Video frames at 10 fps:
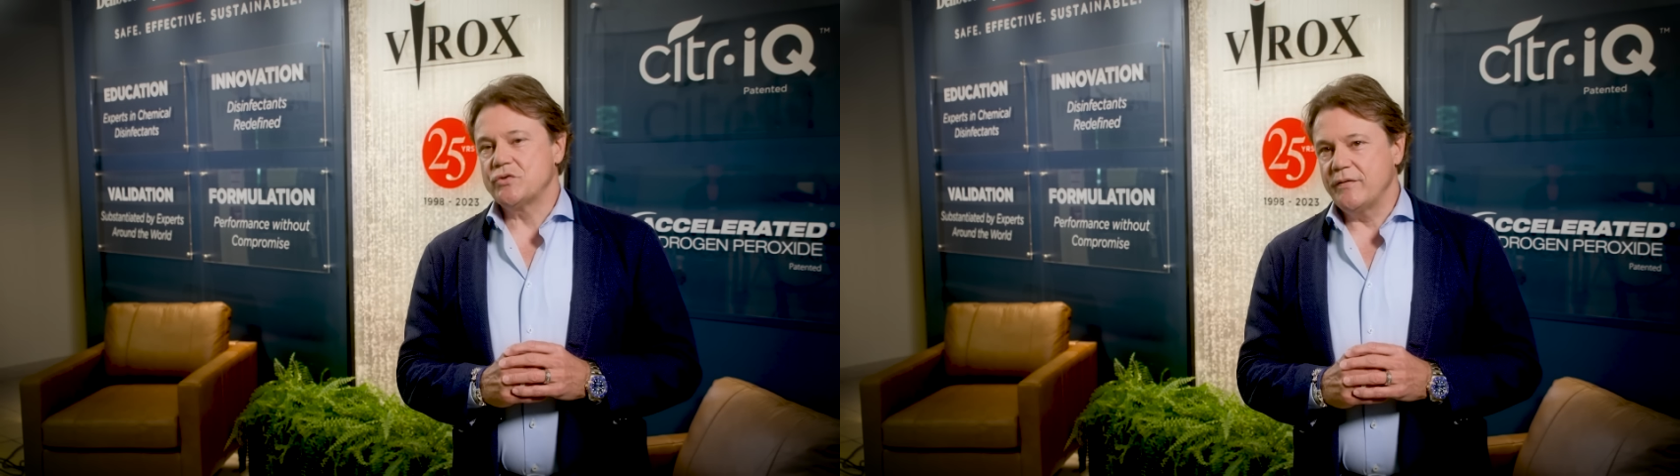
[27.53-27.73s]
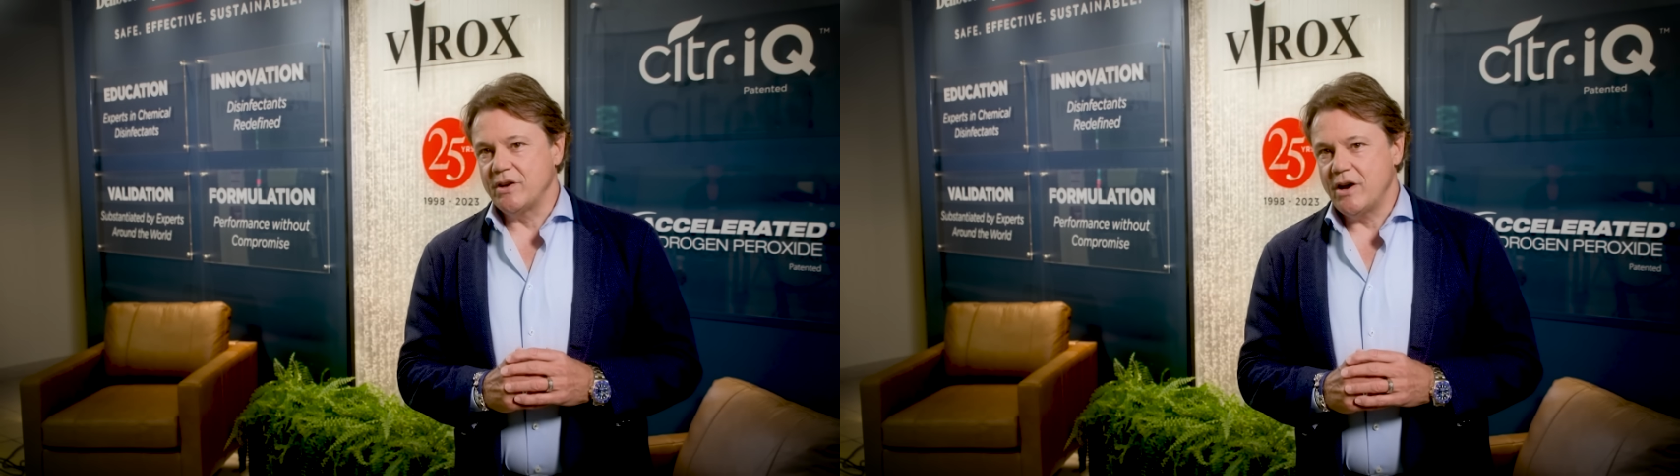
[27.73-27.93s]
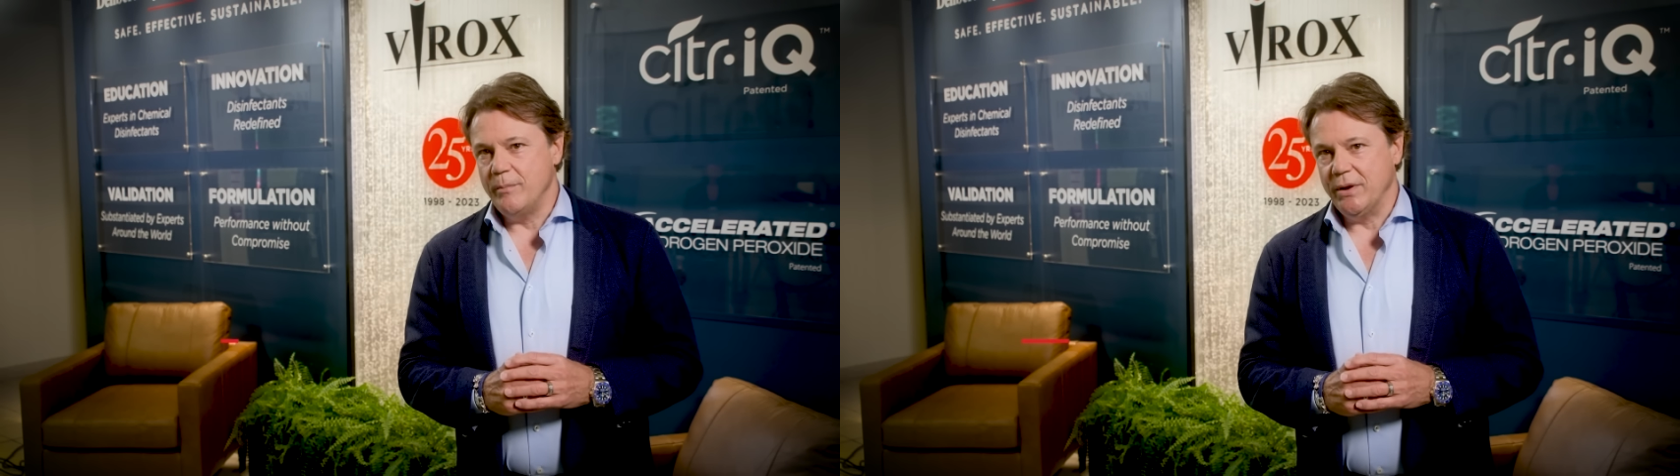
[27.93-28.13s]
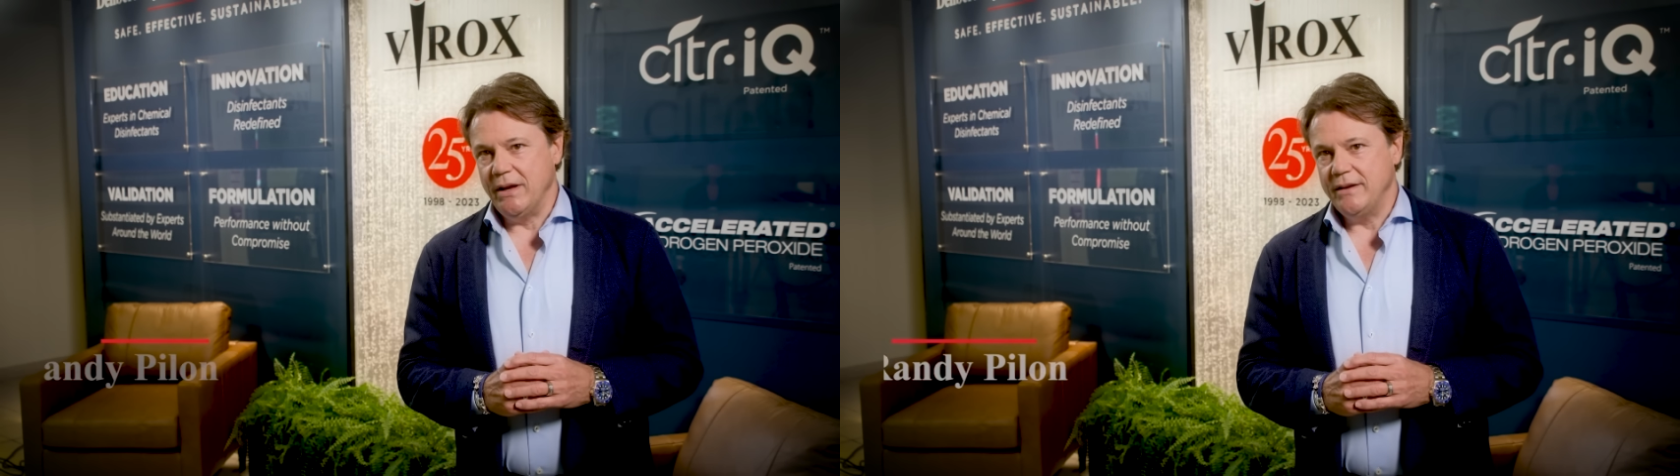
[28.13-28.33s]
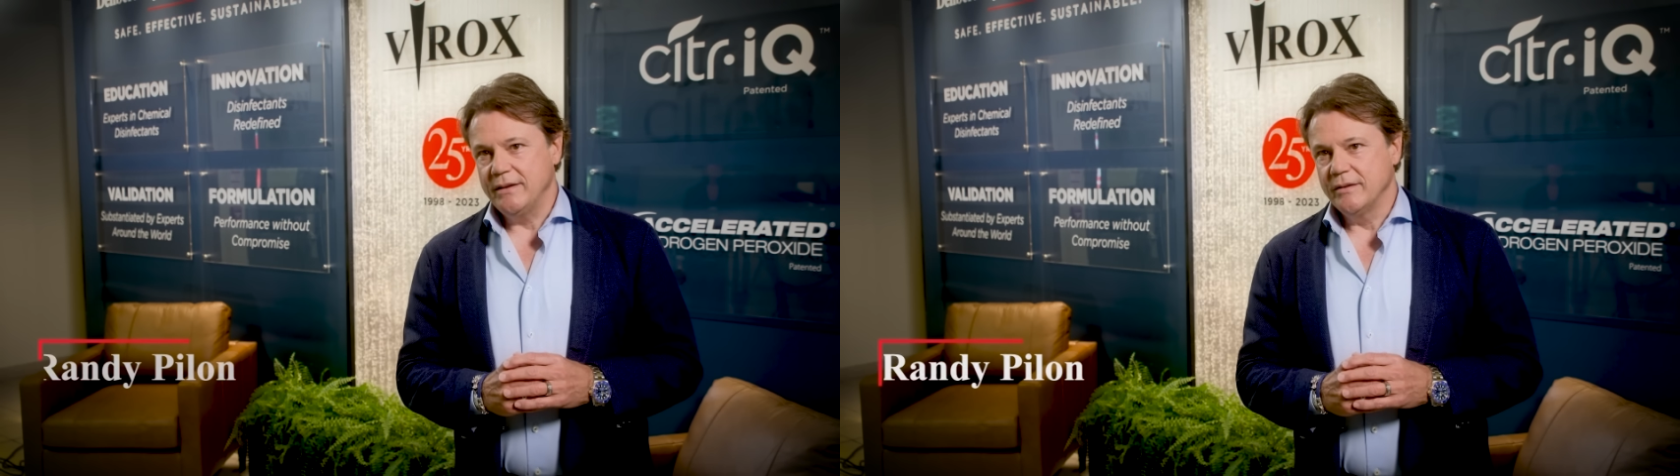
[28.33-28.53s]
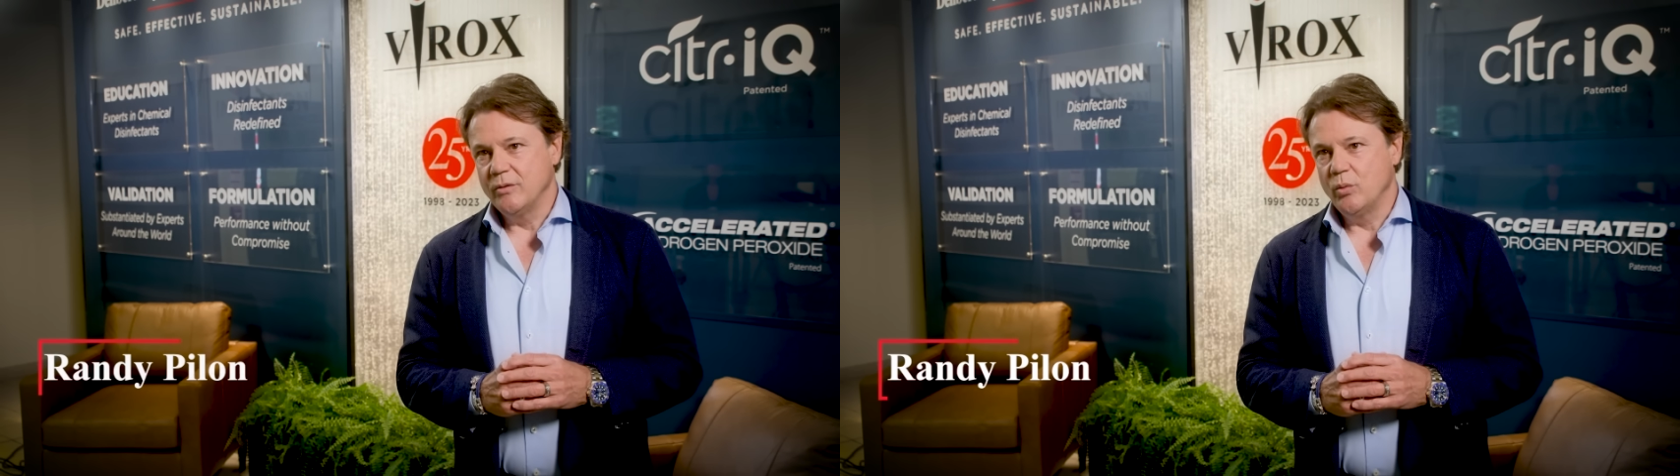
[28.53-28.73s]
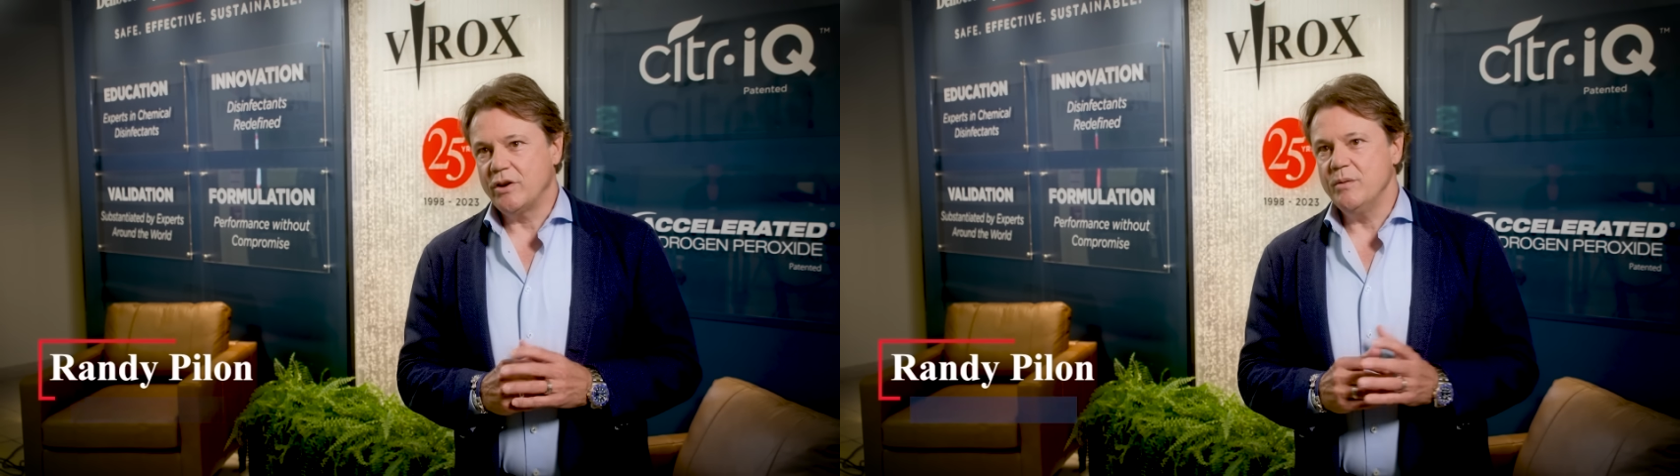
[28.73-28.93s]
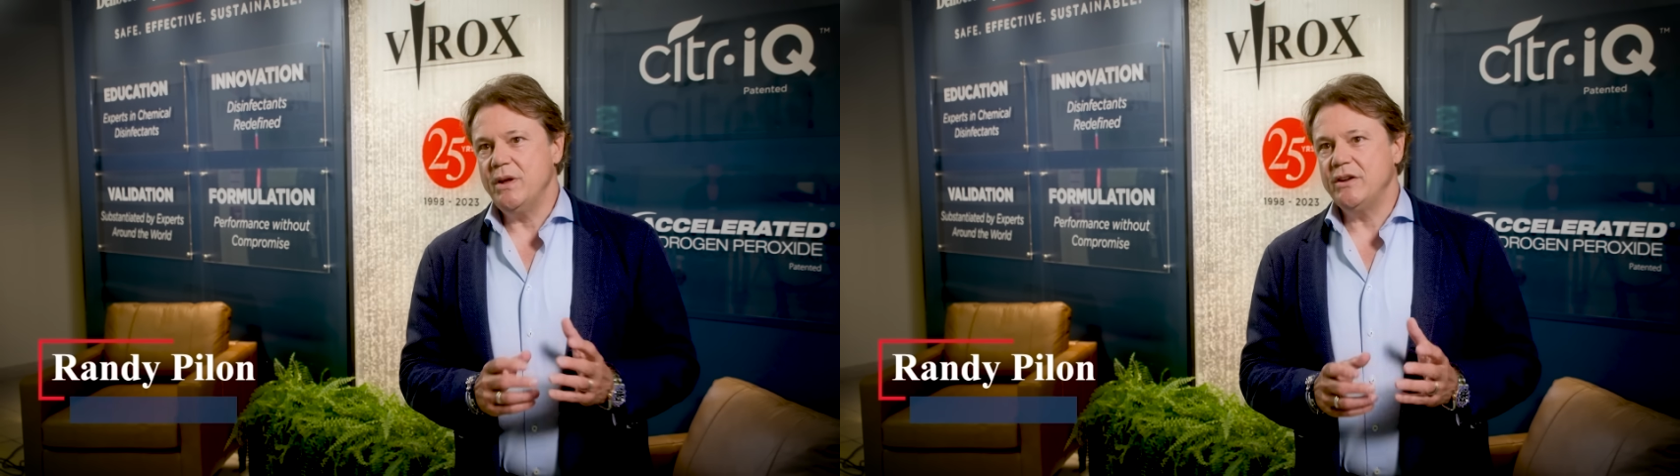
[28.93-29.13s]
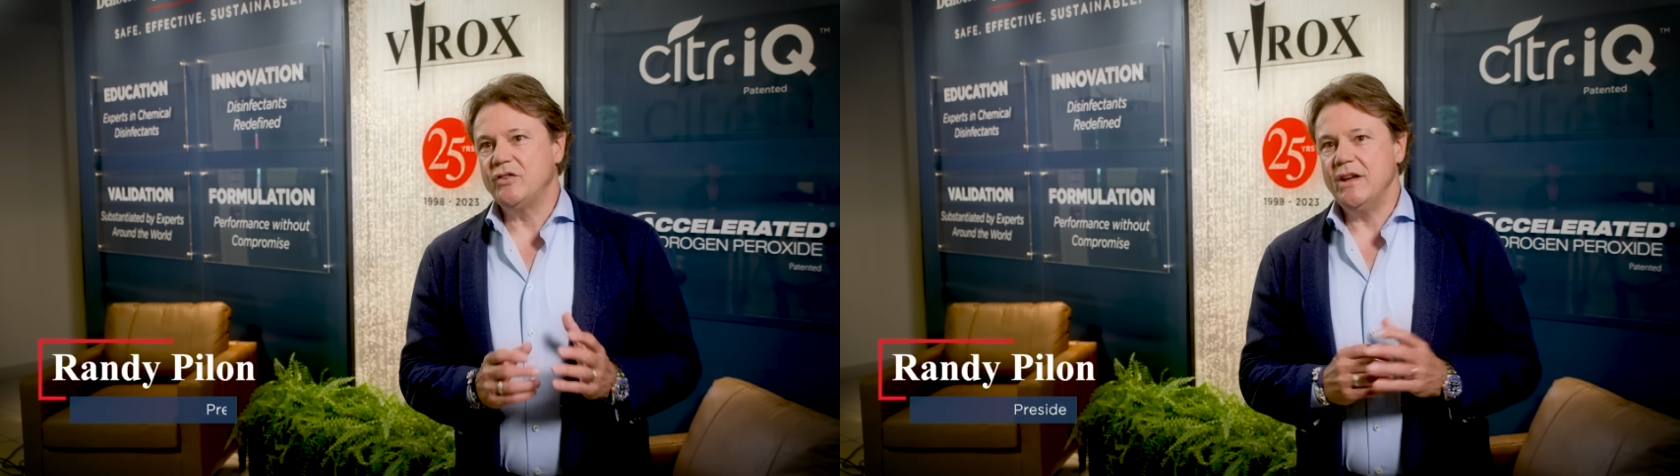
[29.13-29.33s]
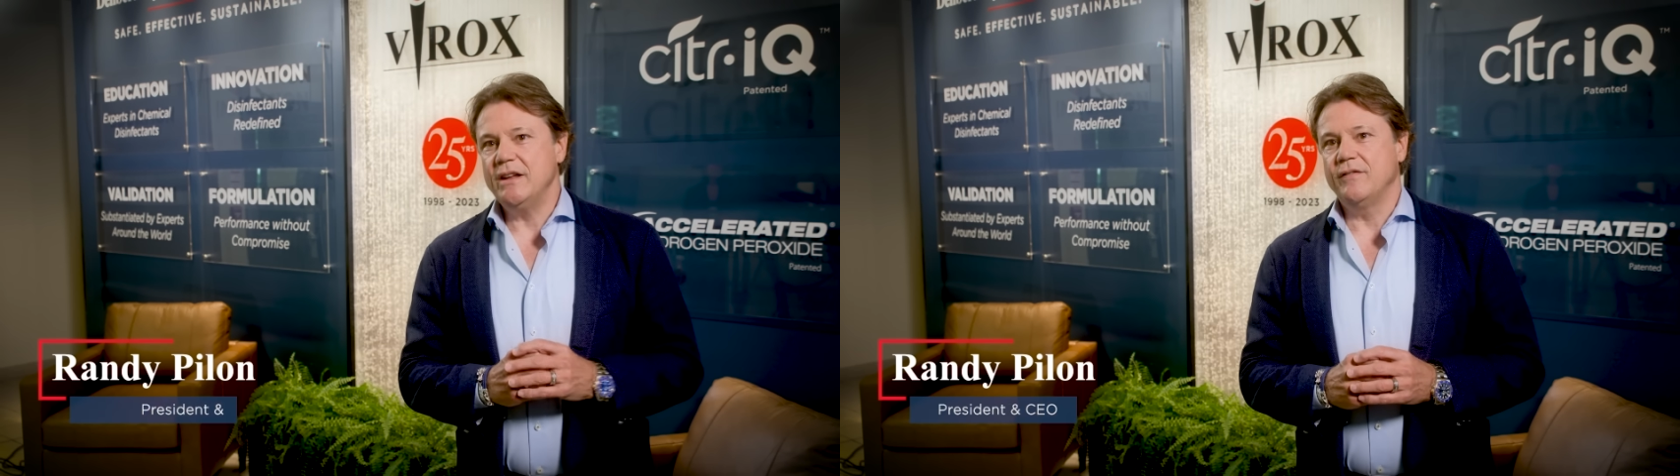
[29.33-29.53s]
driven company, we're committed
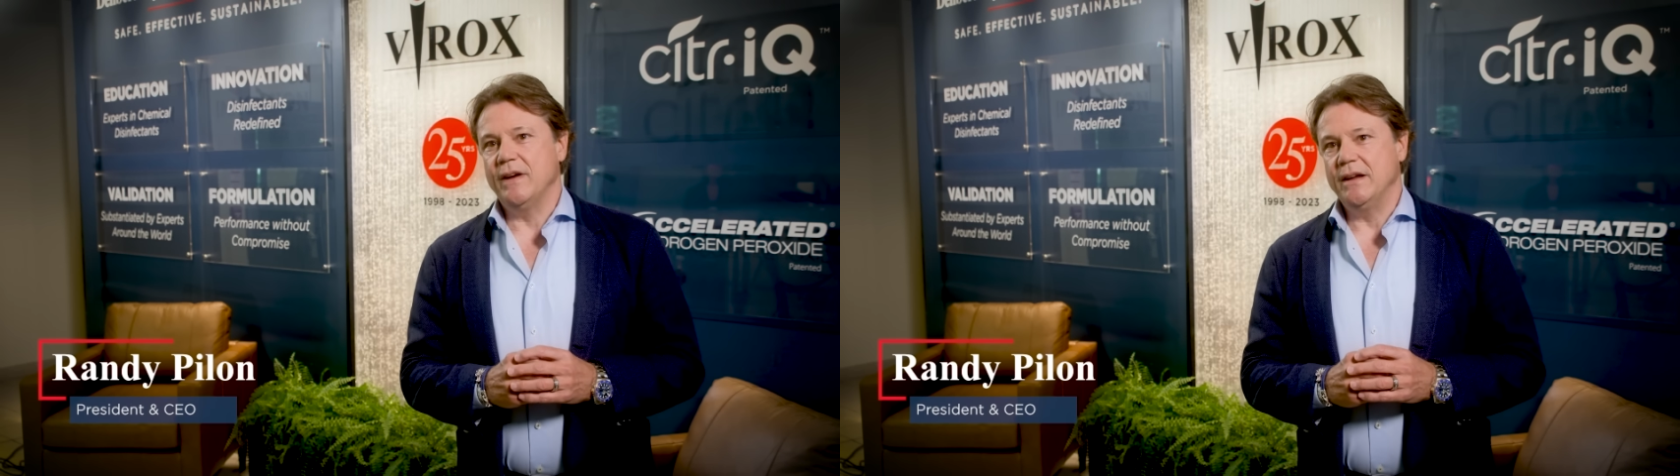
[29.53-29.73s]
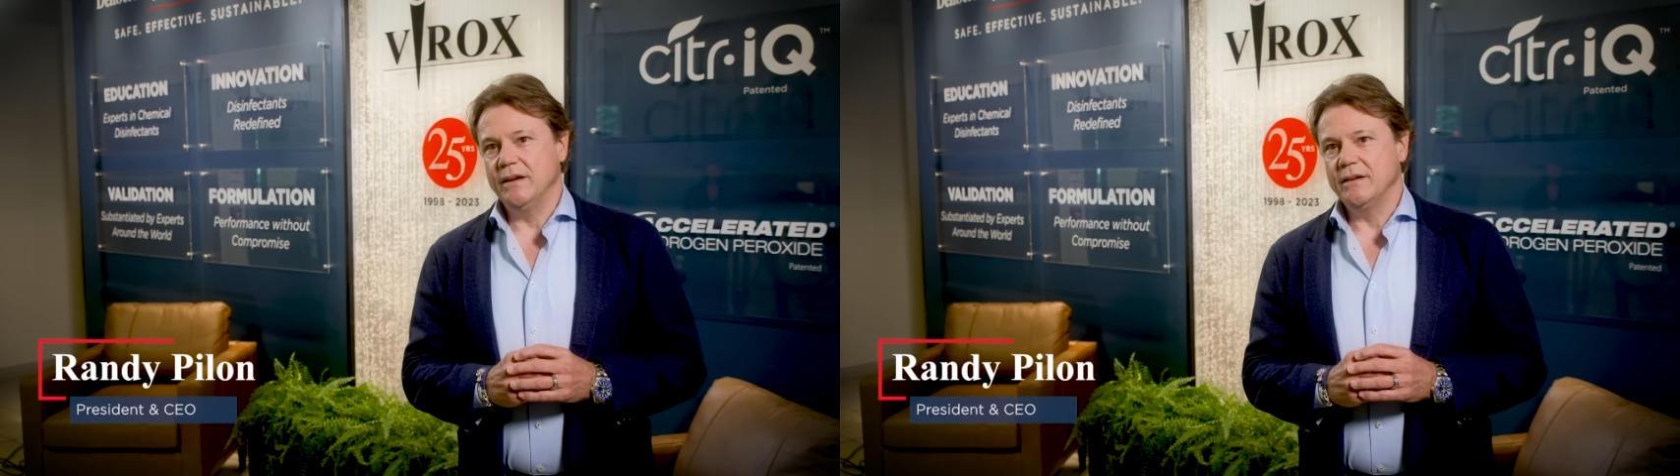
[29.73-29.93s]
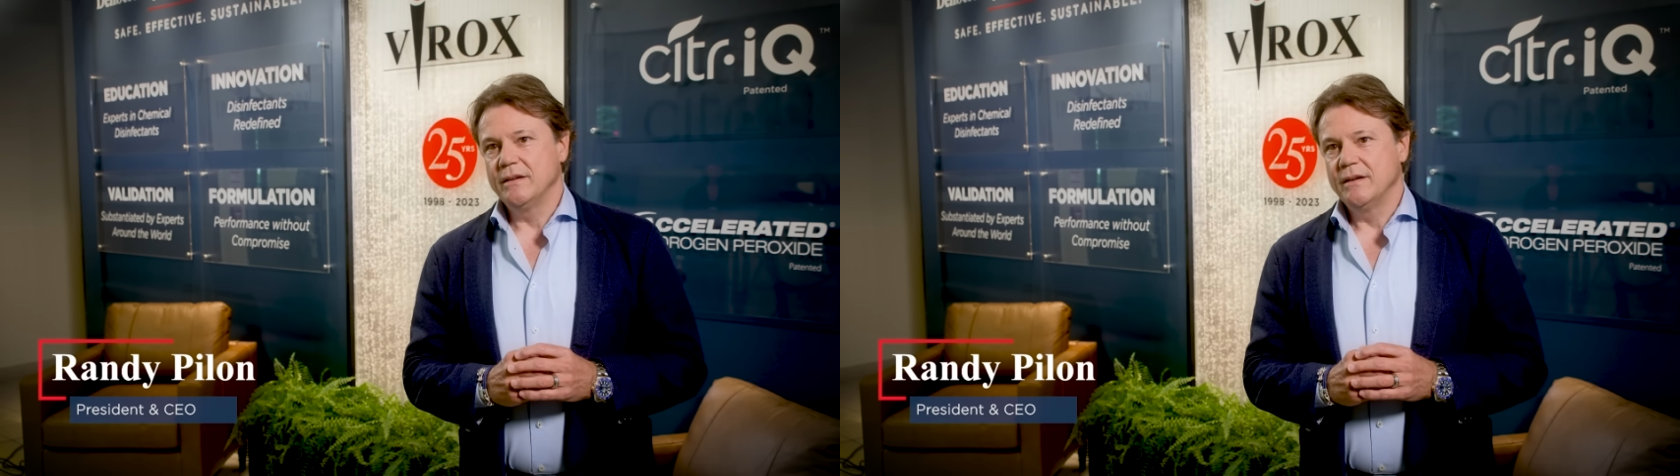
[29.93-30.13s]
to innovating